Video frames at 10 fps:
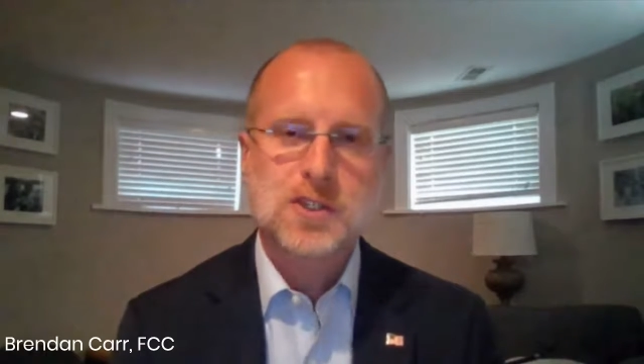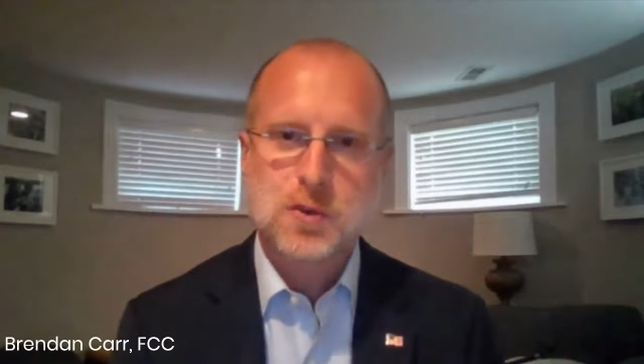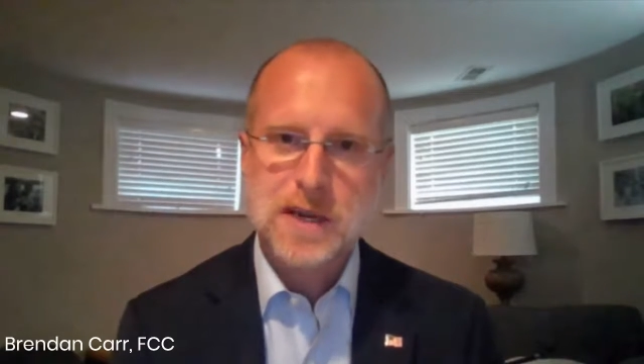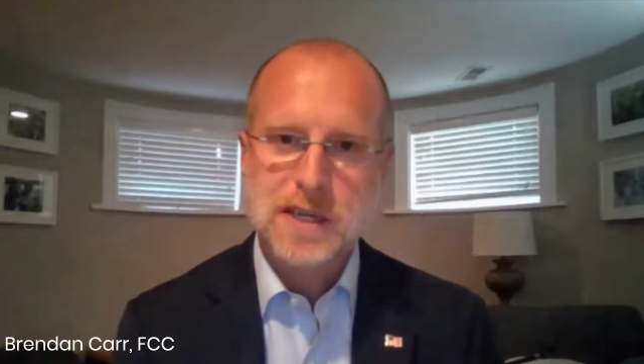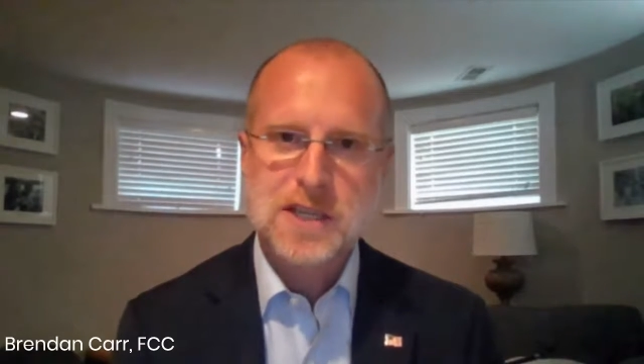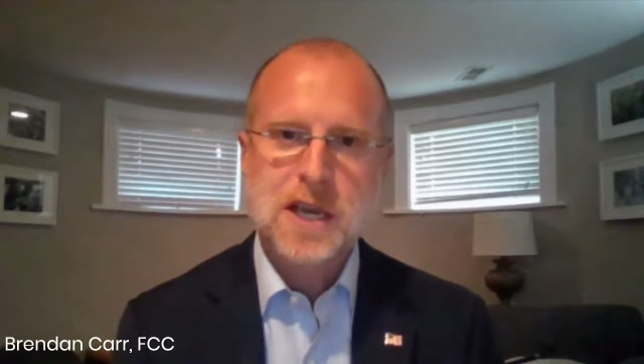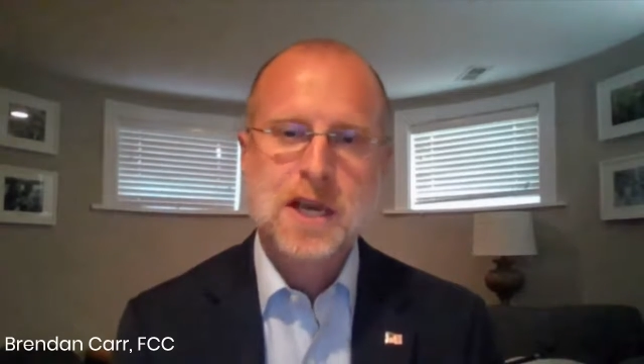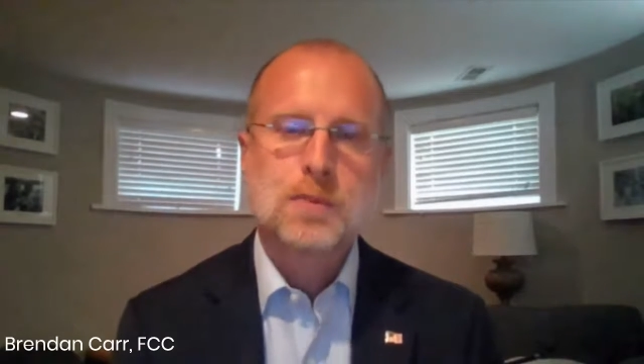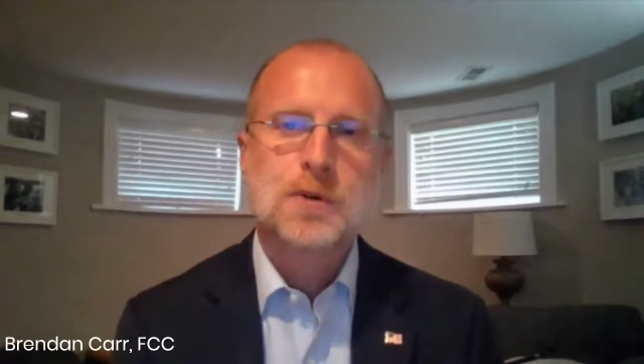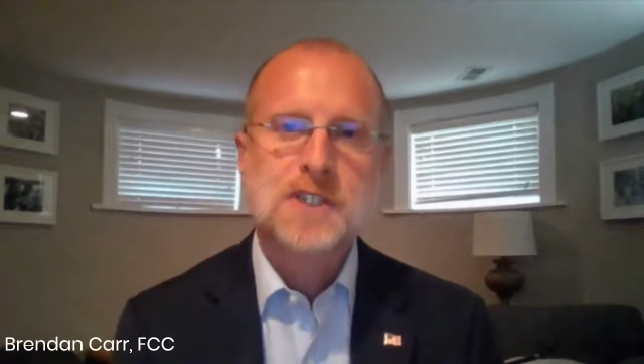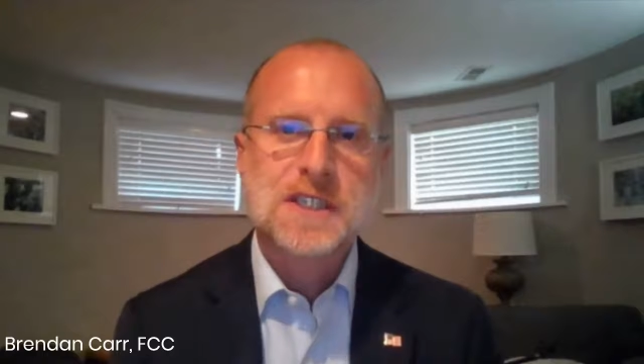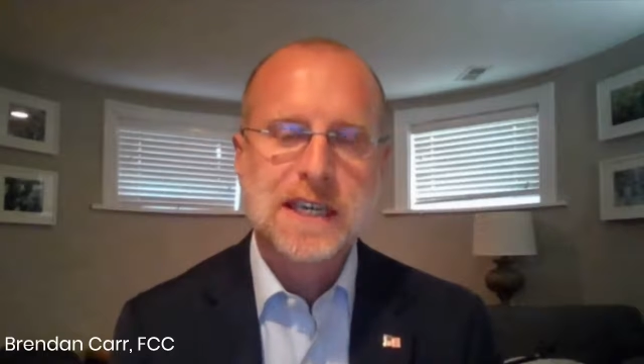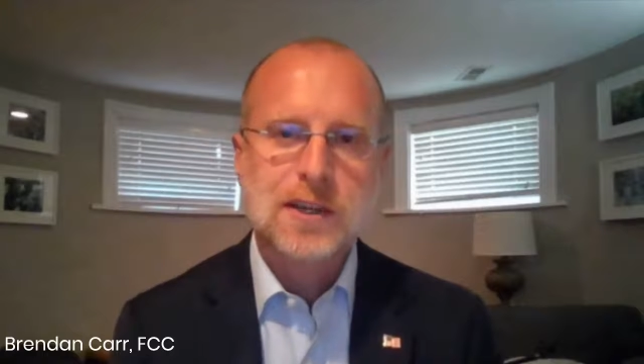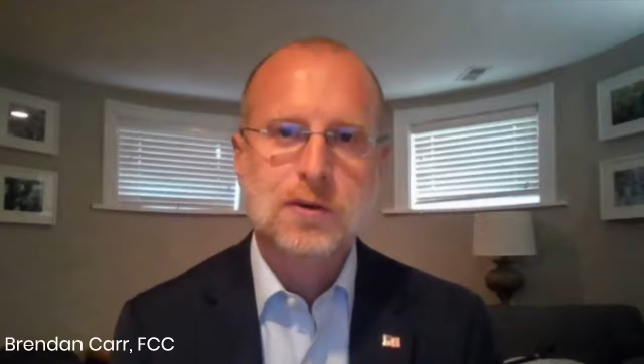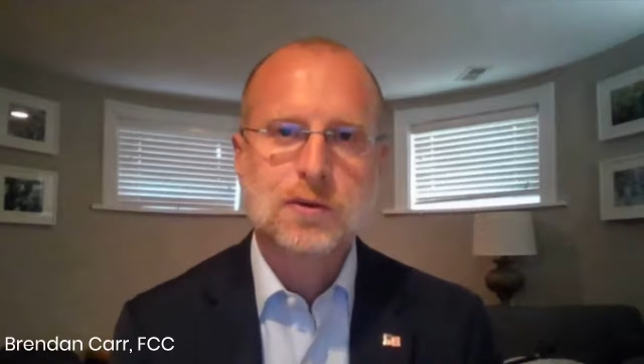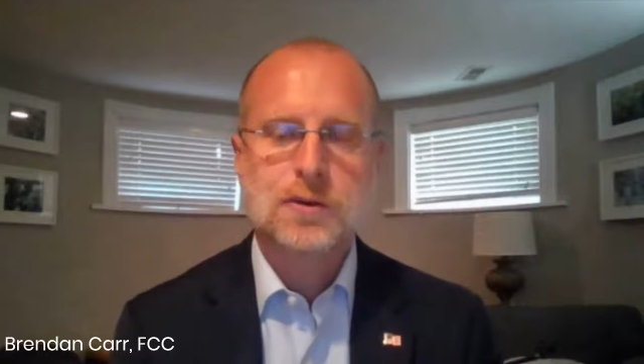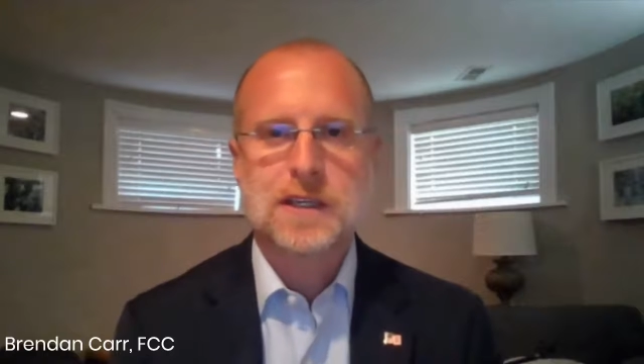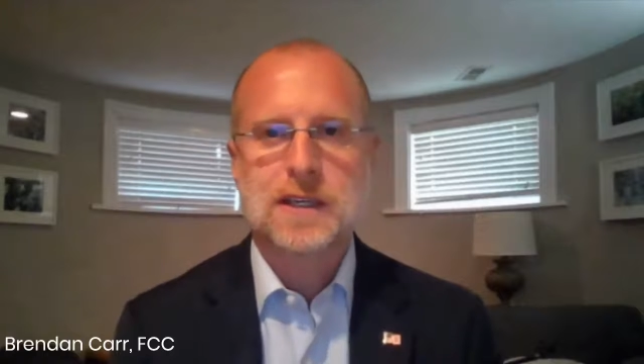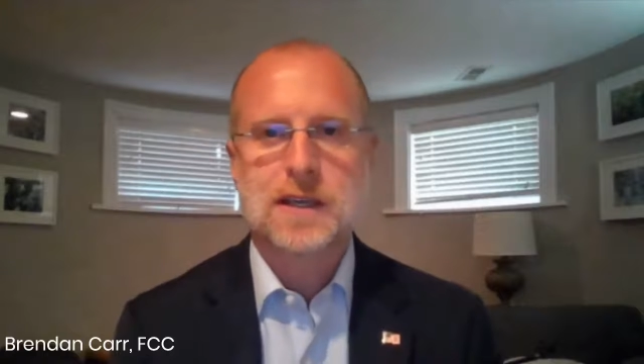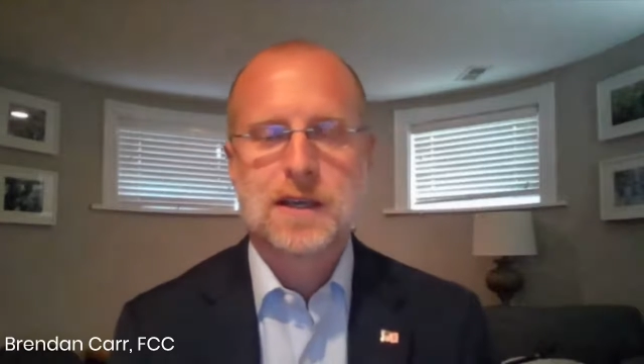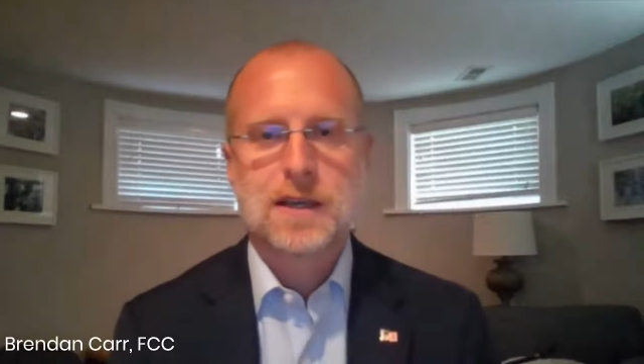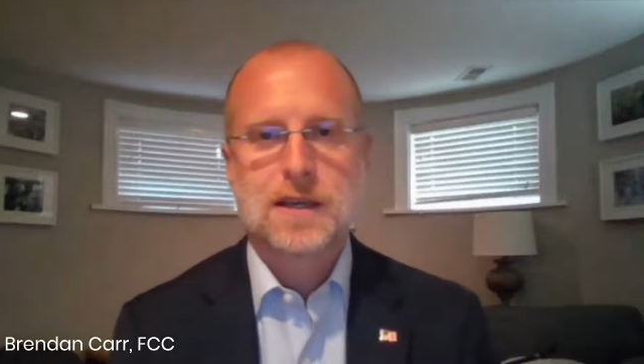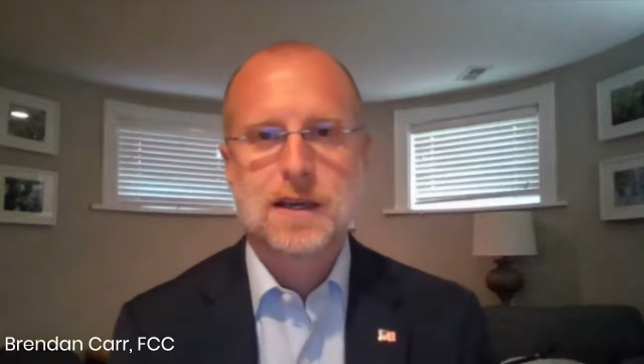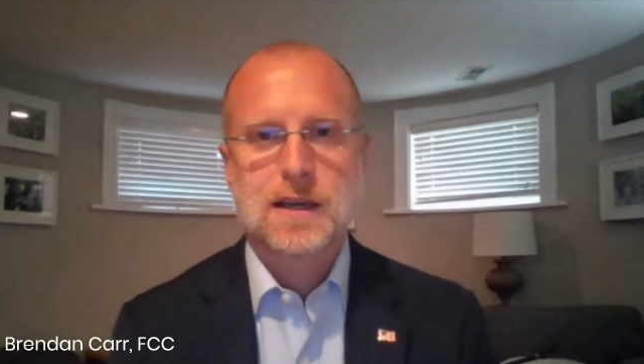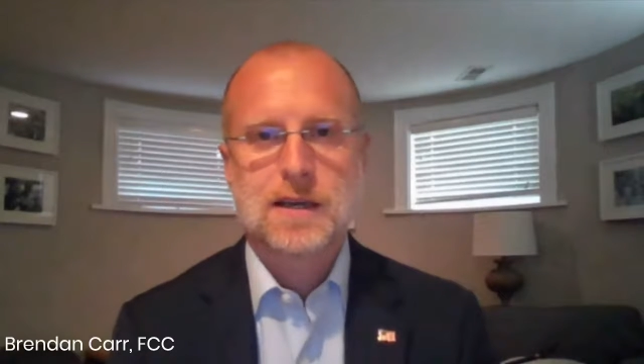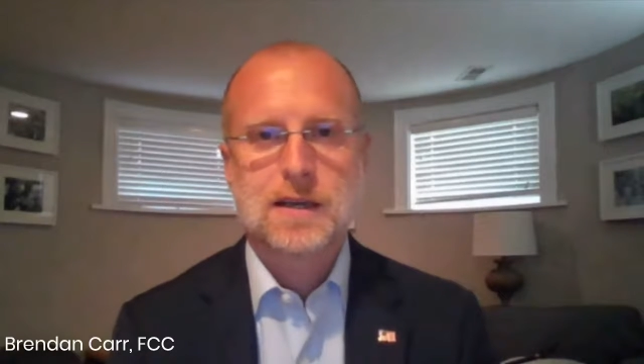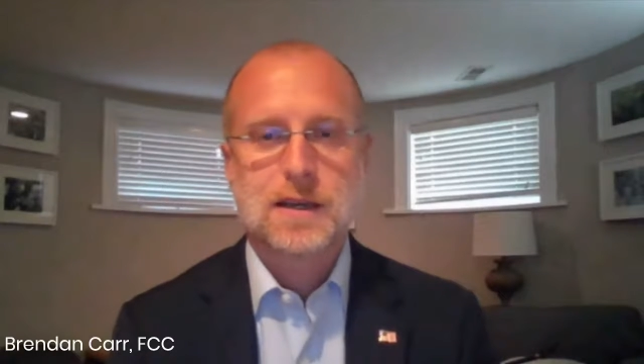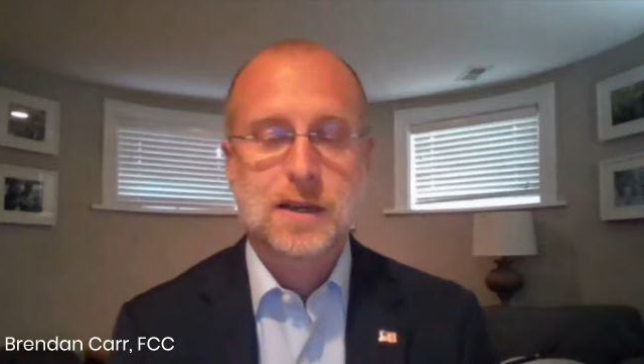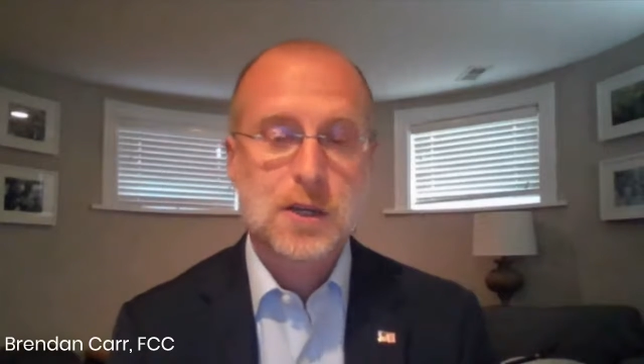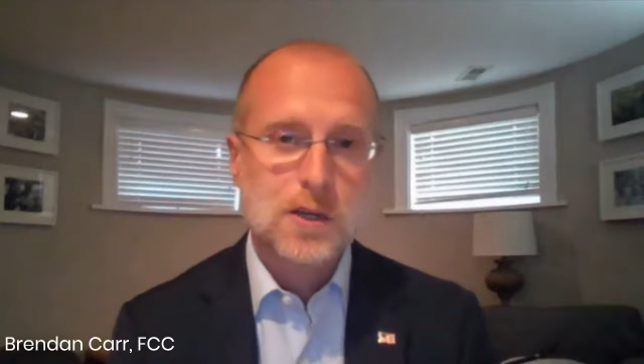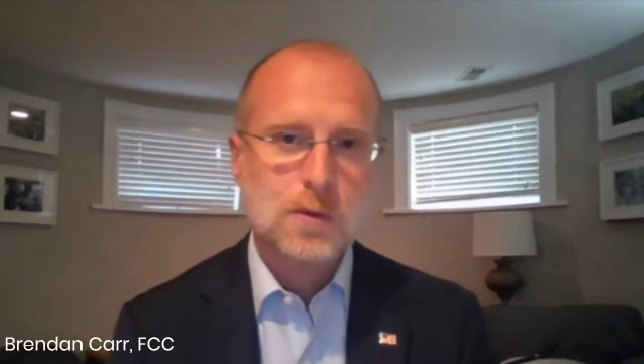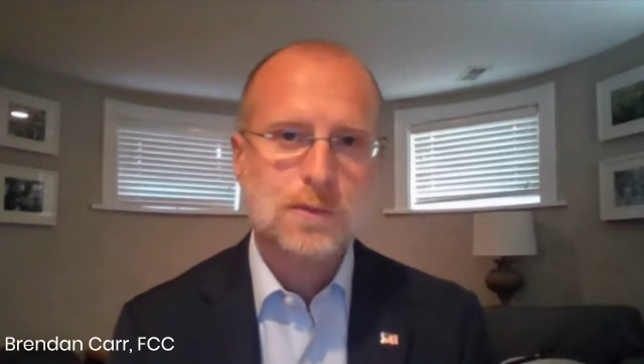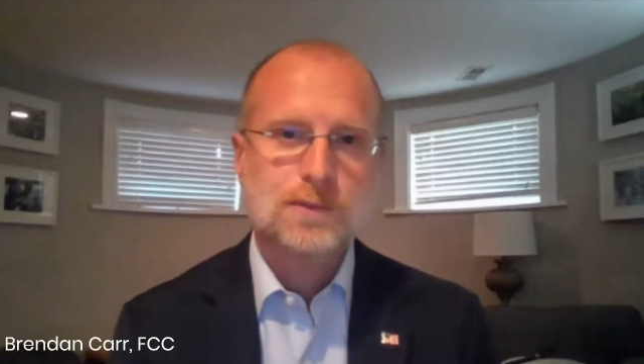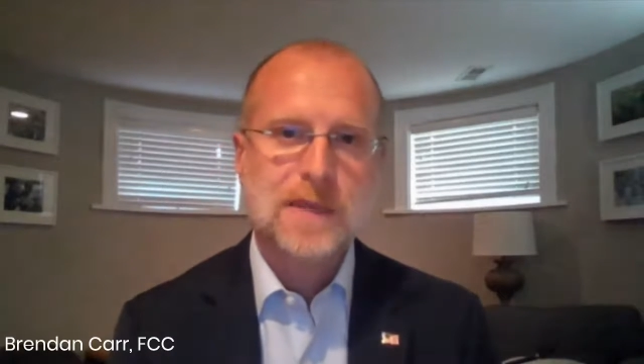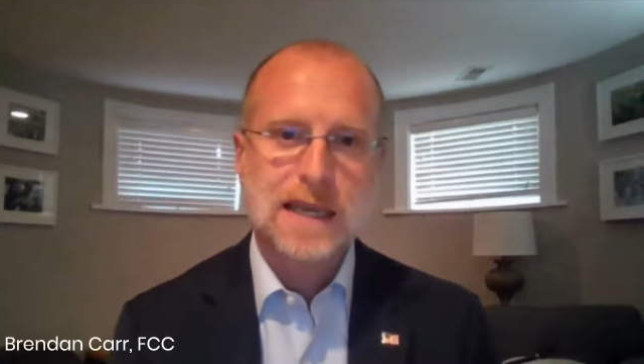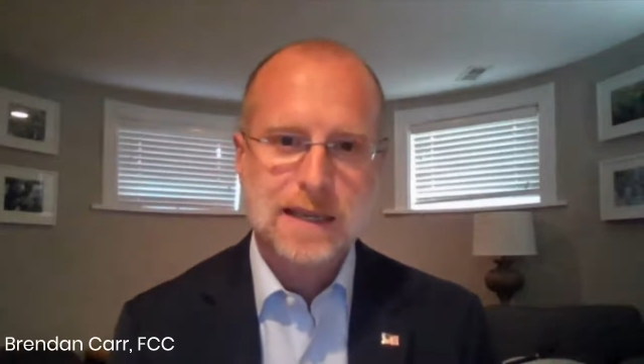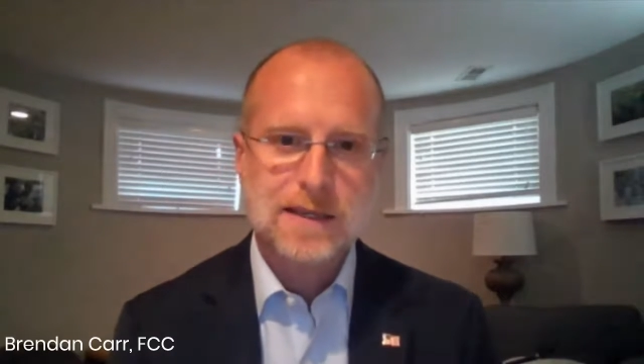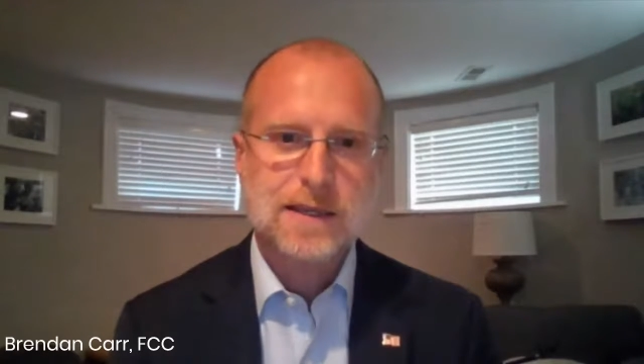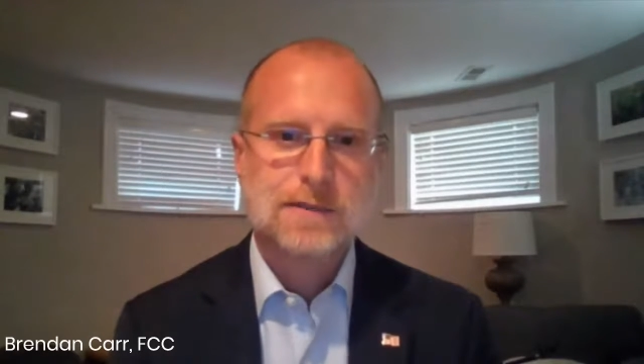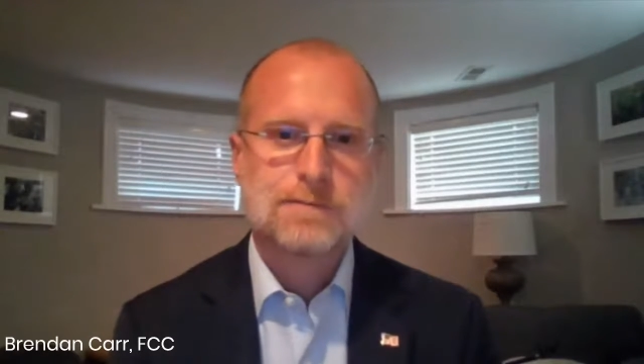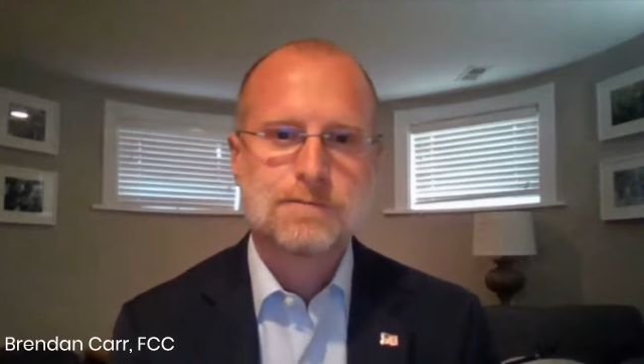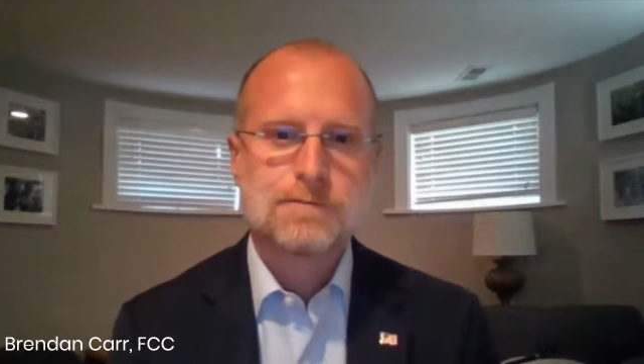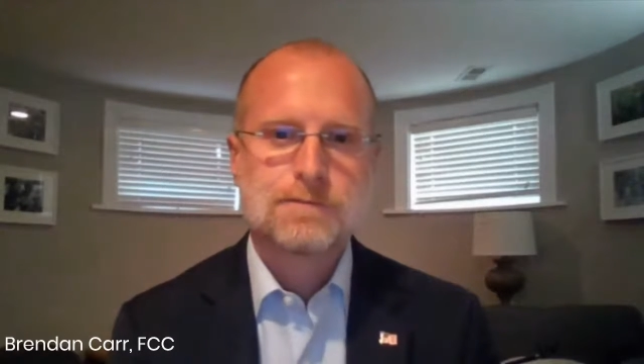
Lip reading: this trend is particularly acute in India.